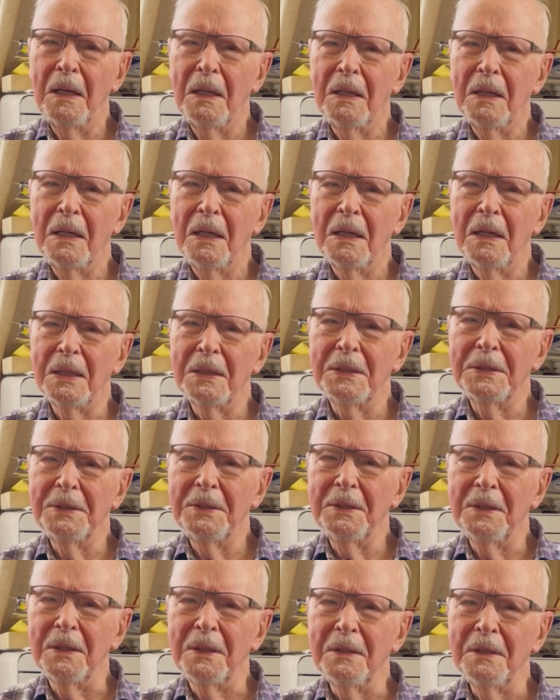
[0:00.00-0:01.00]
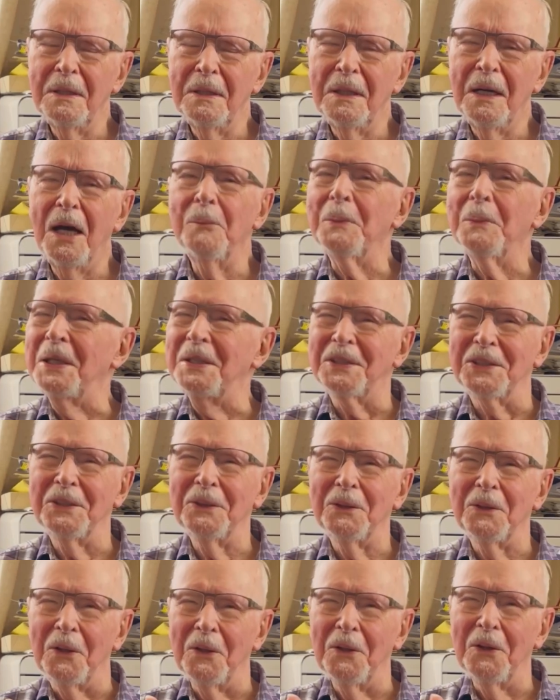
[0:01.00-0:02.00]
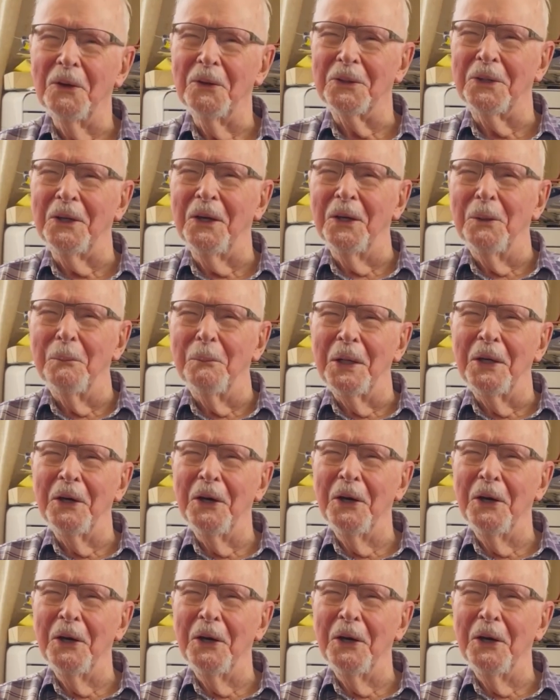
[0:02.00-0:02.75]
And I mean, still a long time ago.